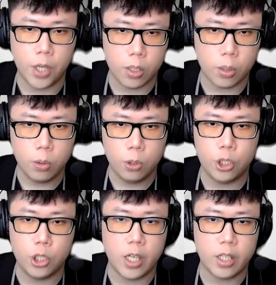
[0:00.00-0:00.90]
PSO,
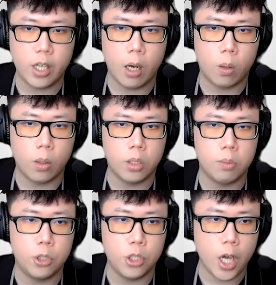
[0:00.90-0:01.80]
Genetic
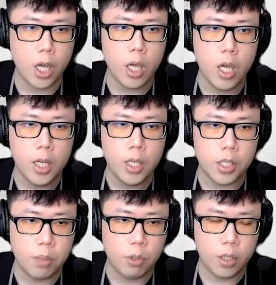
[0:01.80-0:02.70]
Algorithm GA,
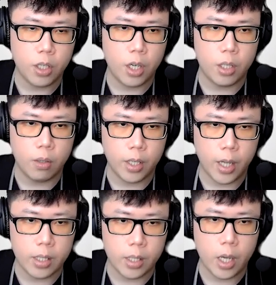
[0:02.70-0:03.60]
Simulated
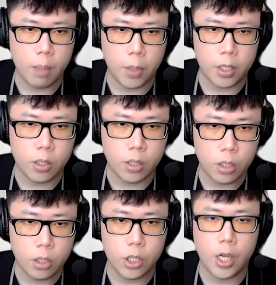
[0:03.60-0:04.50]
Annealing SA Pattern
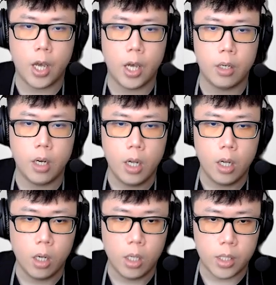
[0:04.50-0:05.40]
Search, and
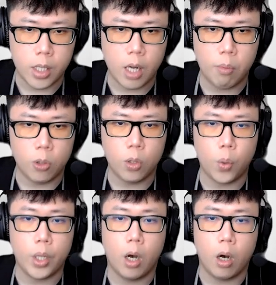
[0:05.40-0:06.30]
CNN model
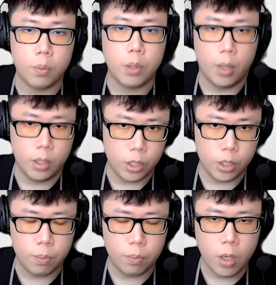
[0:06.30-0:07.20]
without
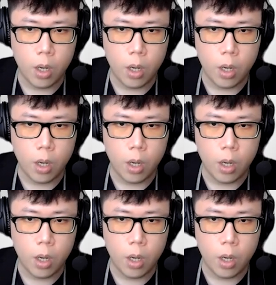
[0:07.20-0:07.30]
optimization.